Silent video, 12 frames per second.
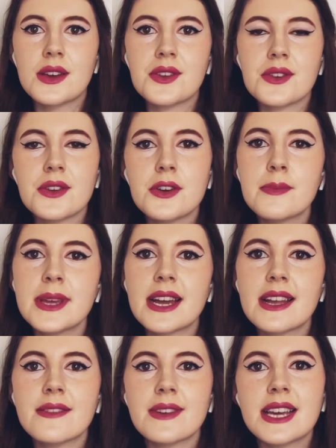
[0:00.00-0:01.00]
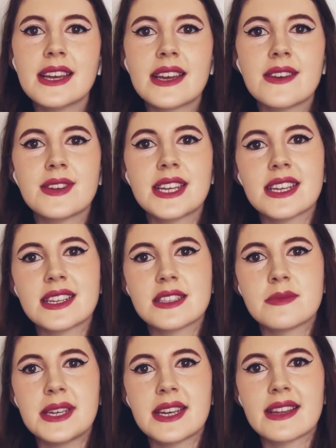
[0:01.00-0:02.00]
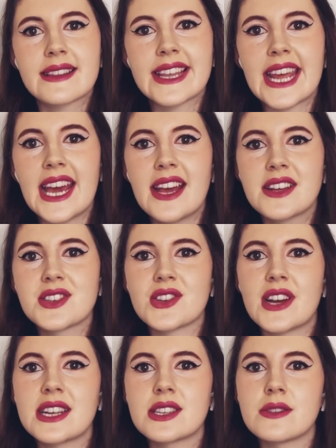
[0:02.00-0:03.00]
So it would be kind of like if an English speaker today tried to